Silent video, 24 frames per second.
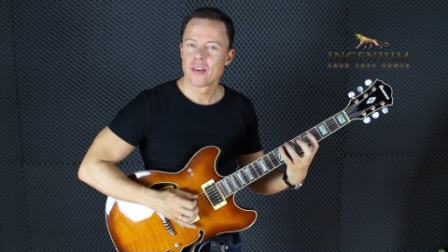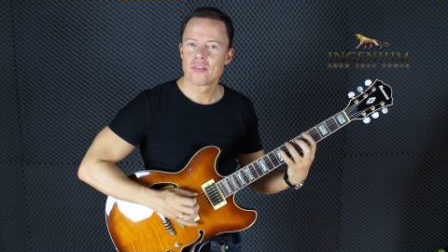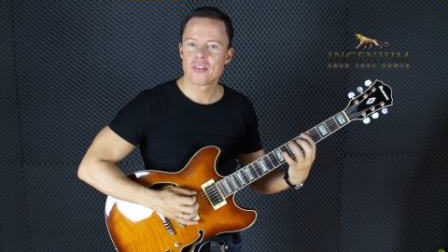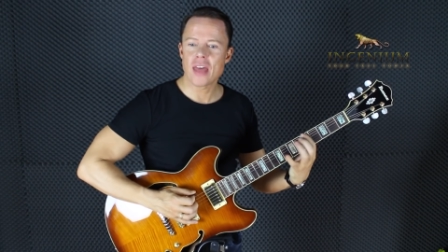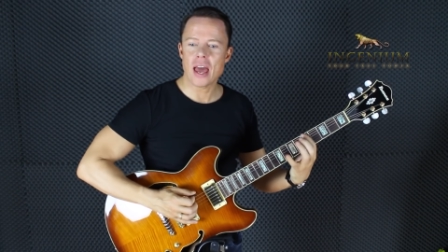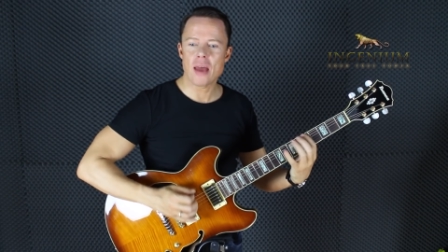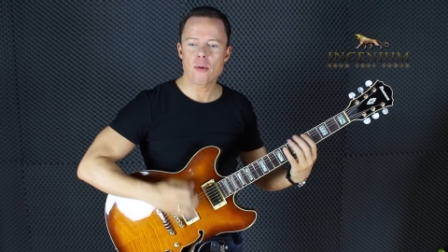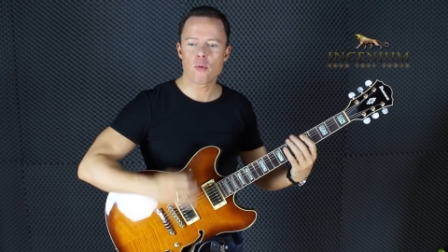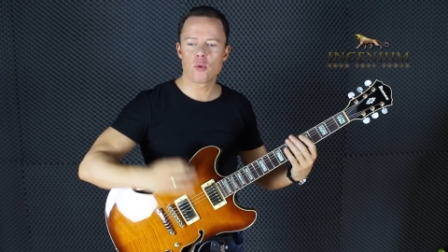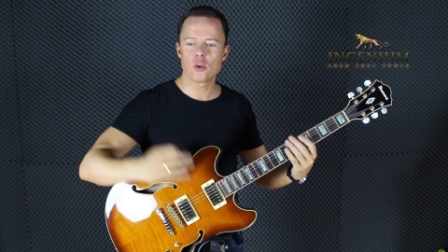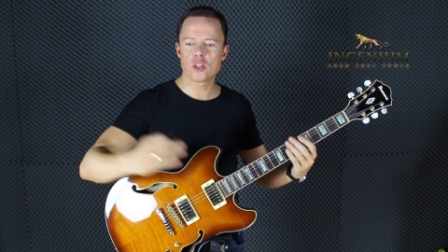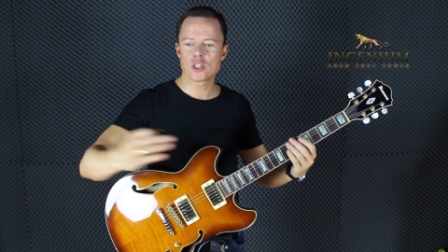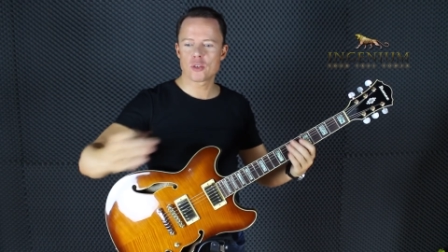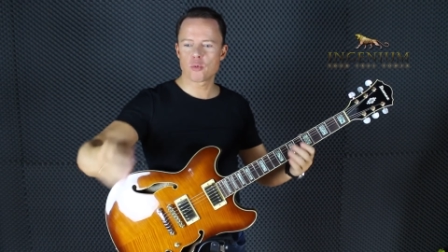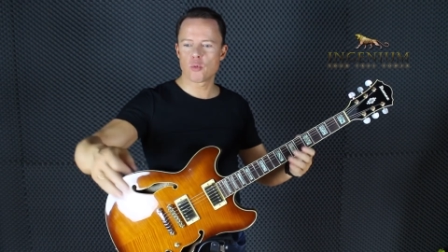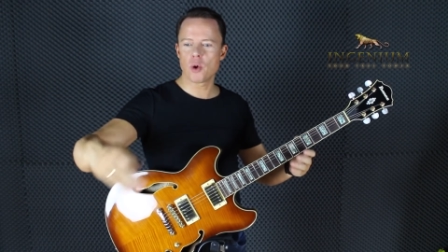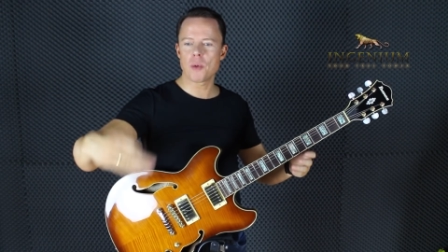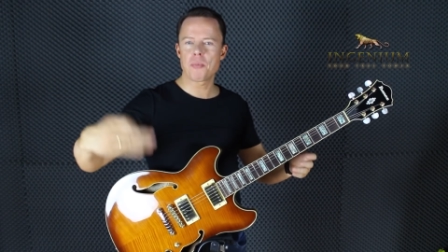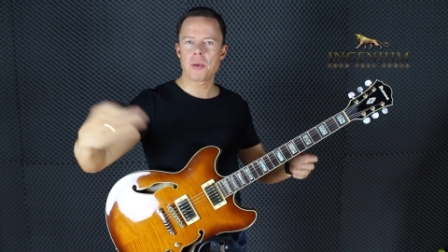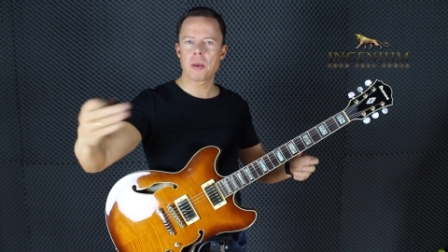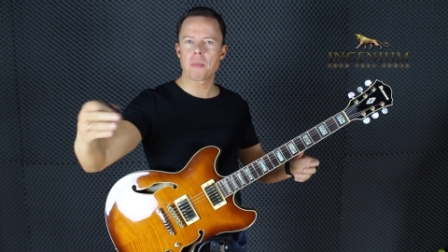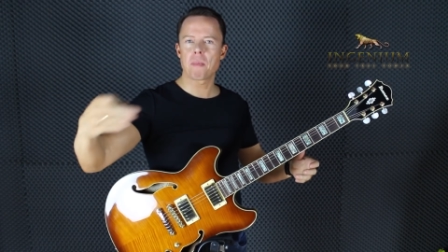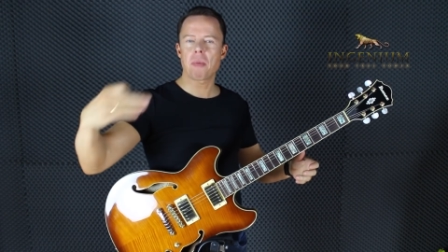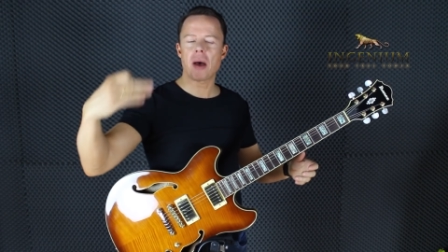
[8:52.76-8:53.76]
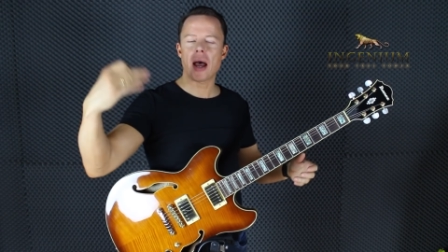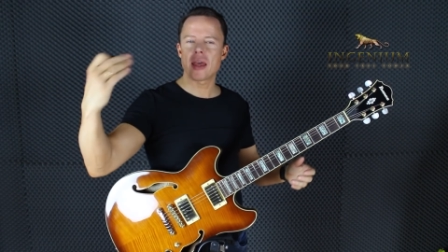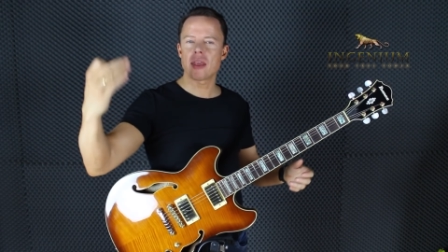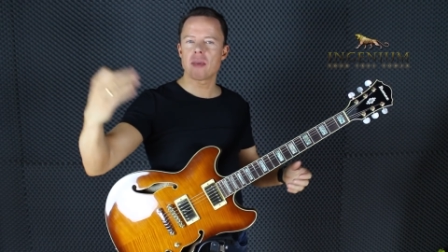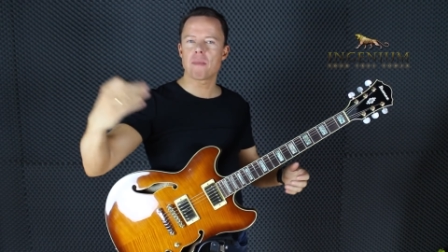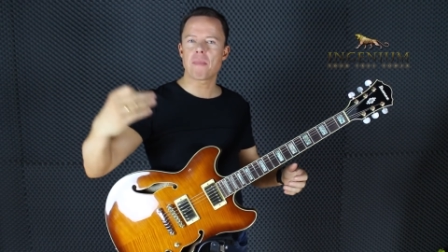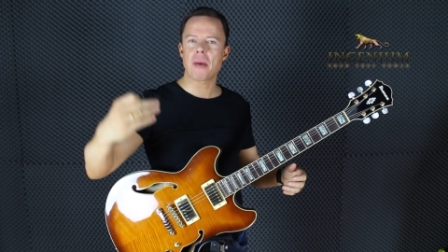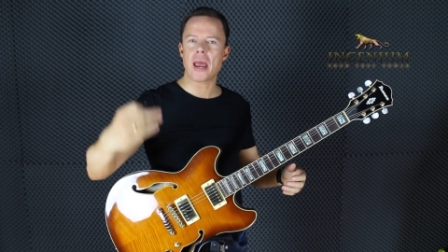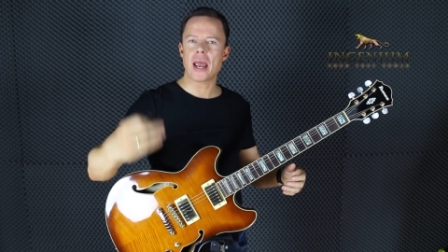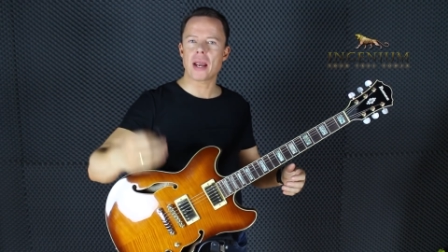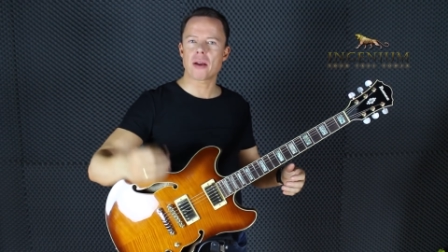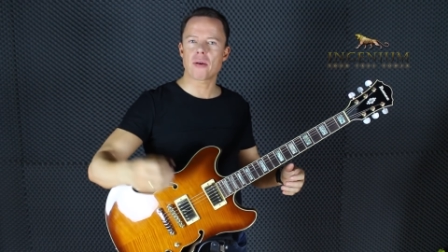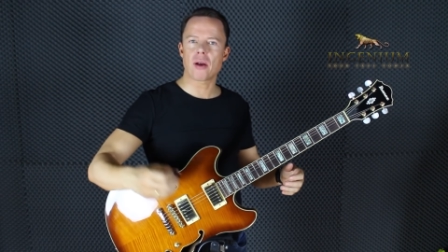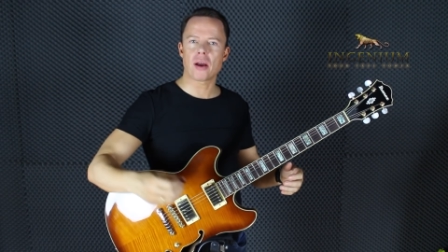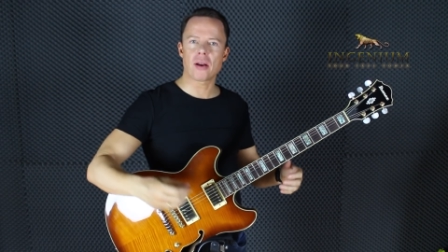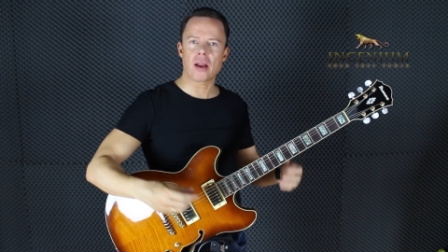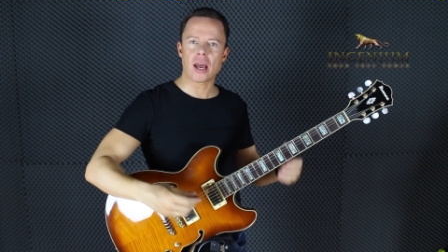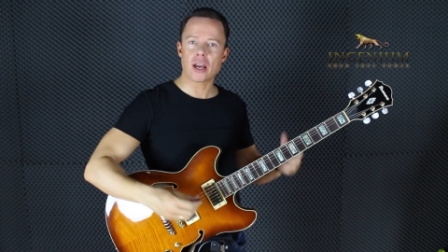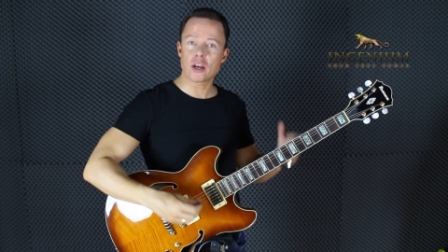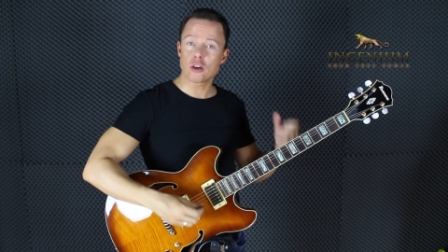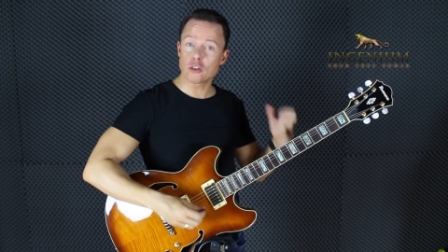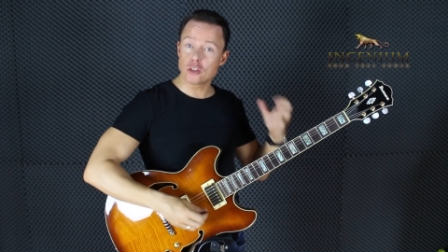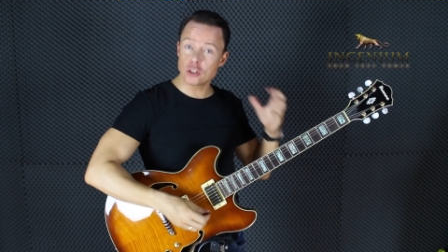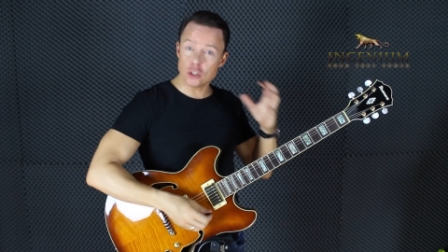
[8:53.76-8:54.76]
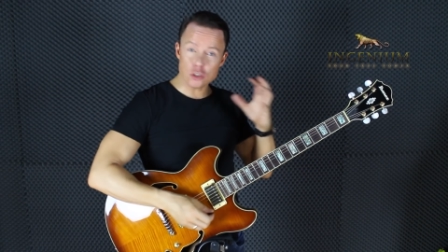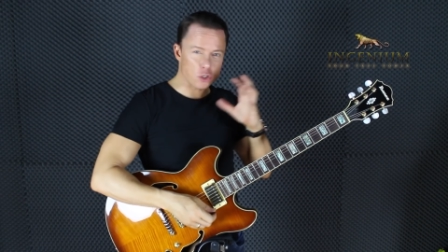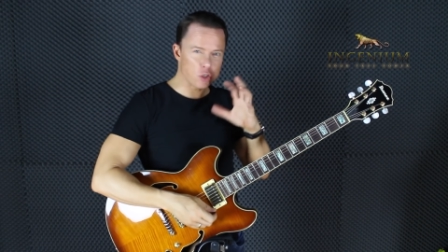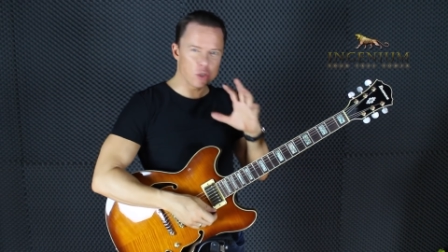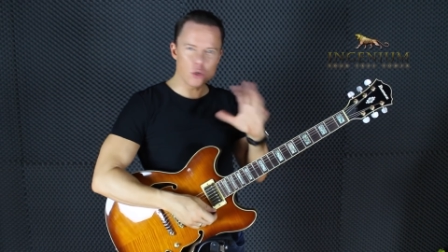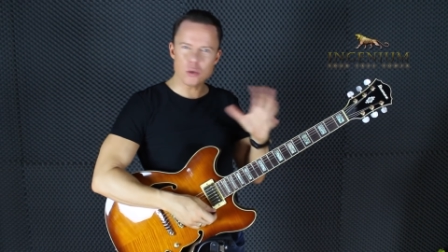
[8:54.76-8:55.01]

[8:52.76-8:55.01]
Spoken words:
that was whipping by in the background, I could just